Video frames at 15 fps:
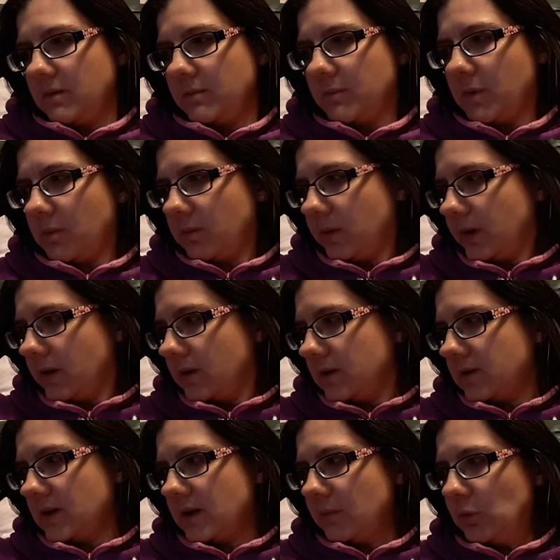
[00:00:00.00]
probably going to
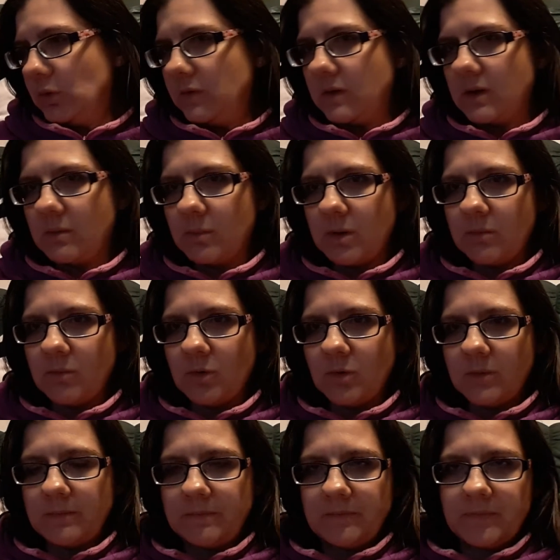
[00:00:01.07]
start moving a bit more.
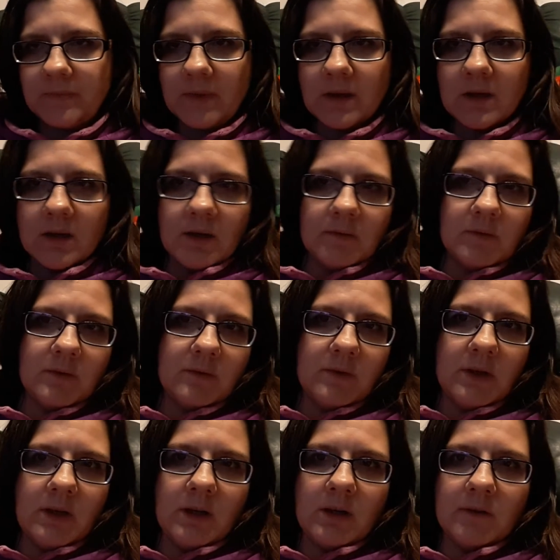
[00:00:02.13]
For
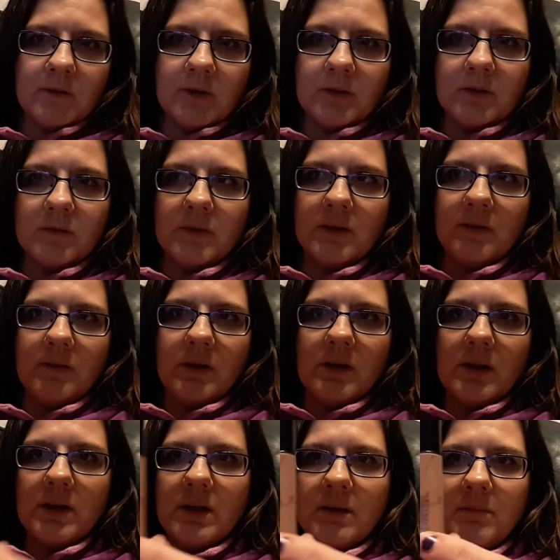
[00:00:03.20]
V, I've got the Viva
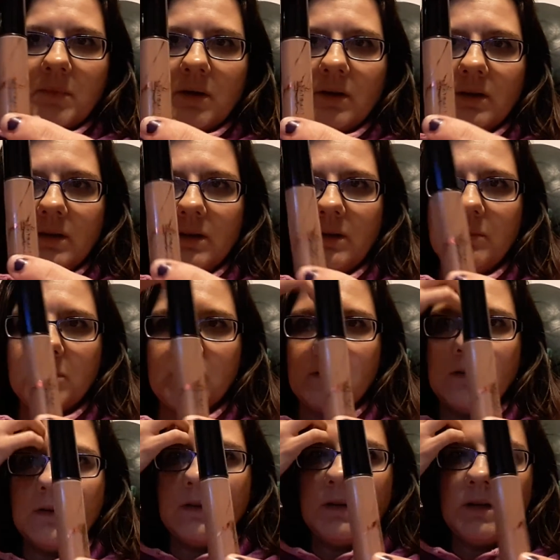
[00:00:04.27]
Glam Lip
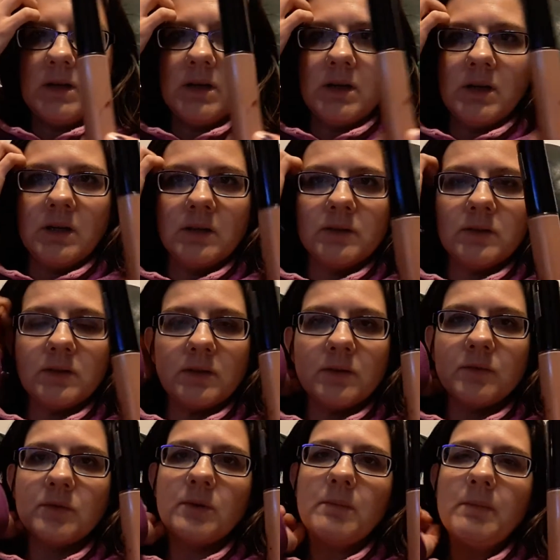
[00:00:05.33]
Gloss
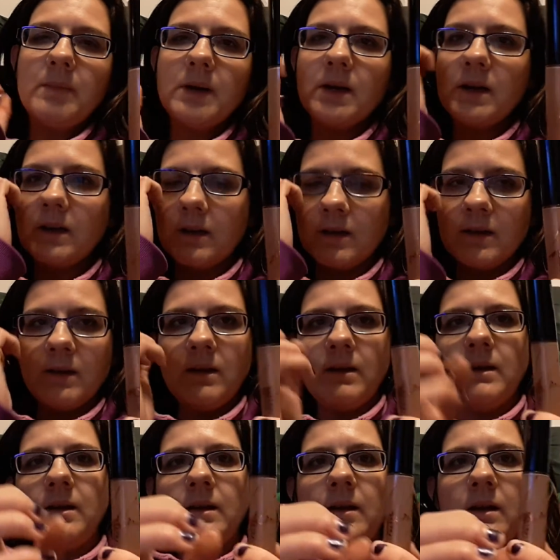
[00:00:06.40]
from MAC.
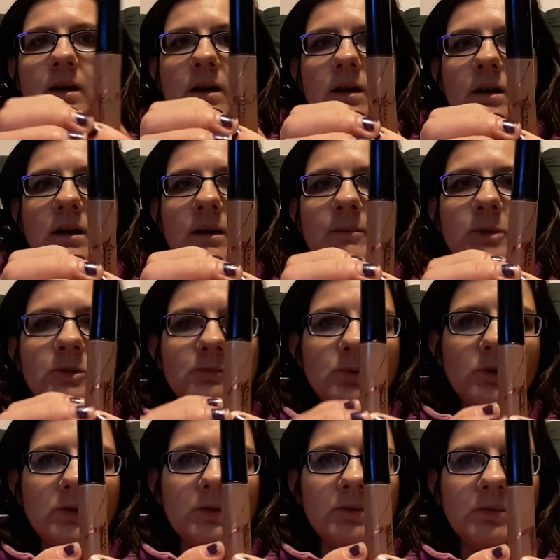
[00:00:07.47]
I
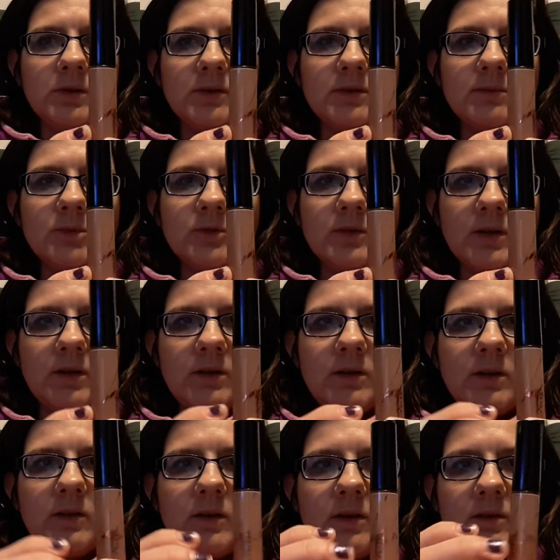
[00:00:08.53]
put a reasonable dent
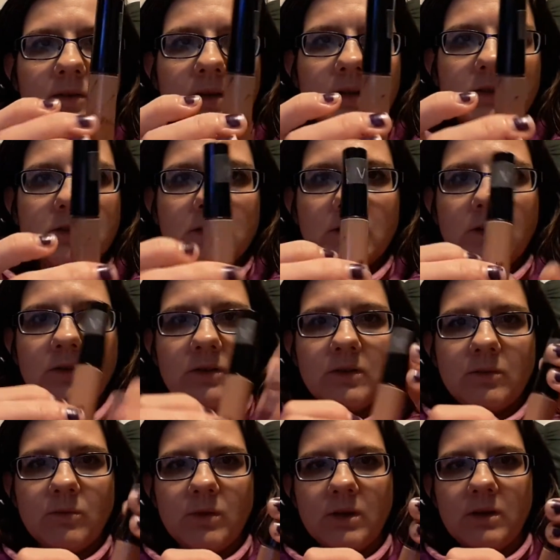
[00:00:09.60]
in this actually, because I
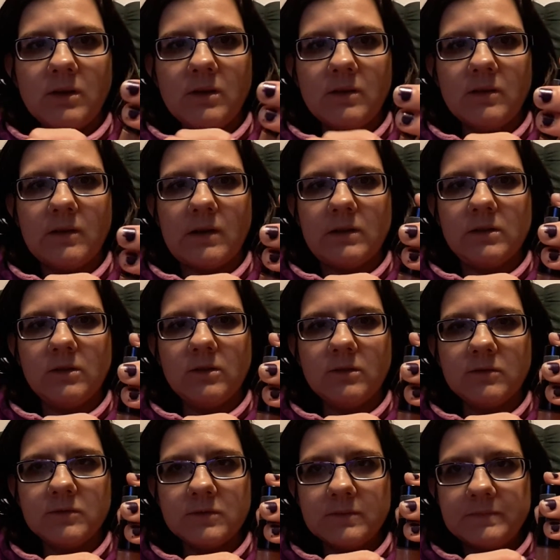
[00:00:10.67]
reckon it started off